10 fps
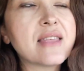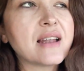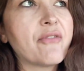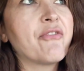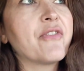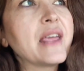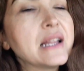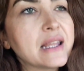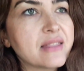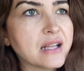that
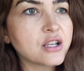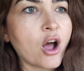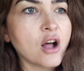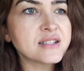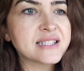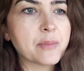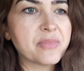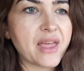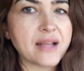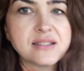feeling, that
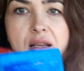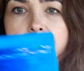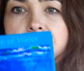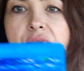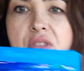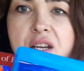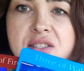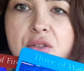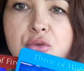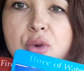concept that there's
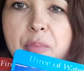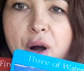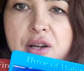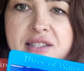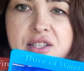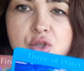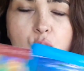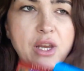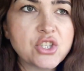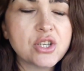a 3-party
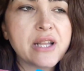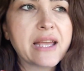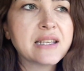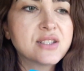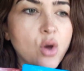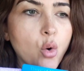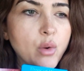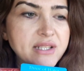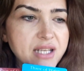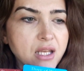situation, like he's
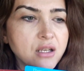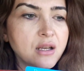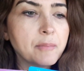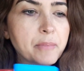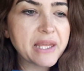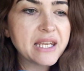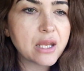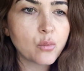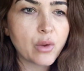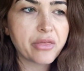always in
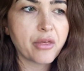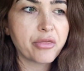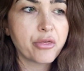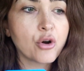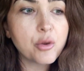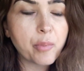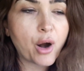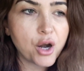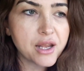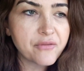competing with a 3rd
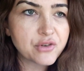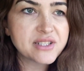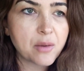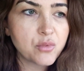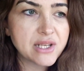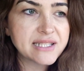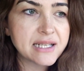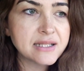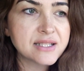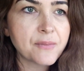party for some
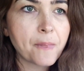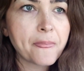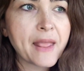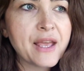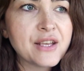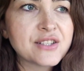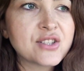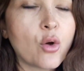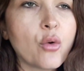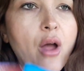reasons.
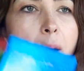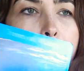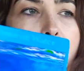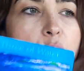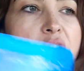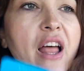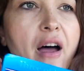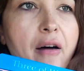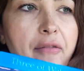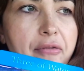So about
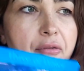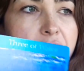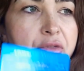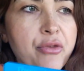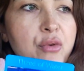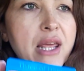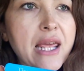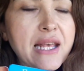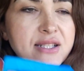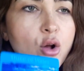love.
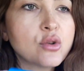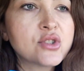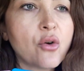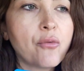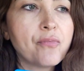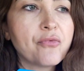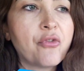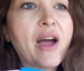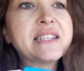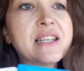3 is also
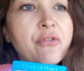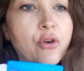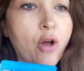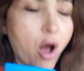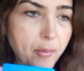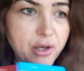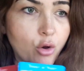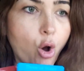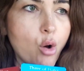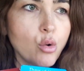fighting for common
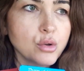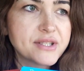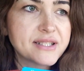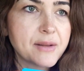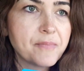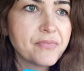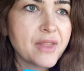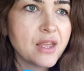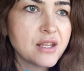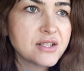goals.
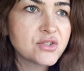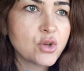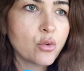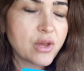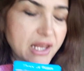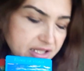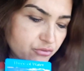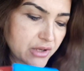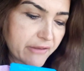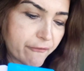So he's really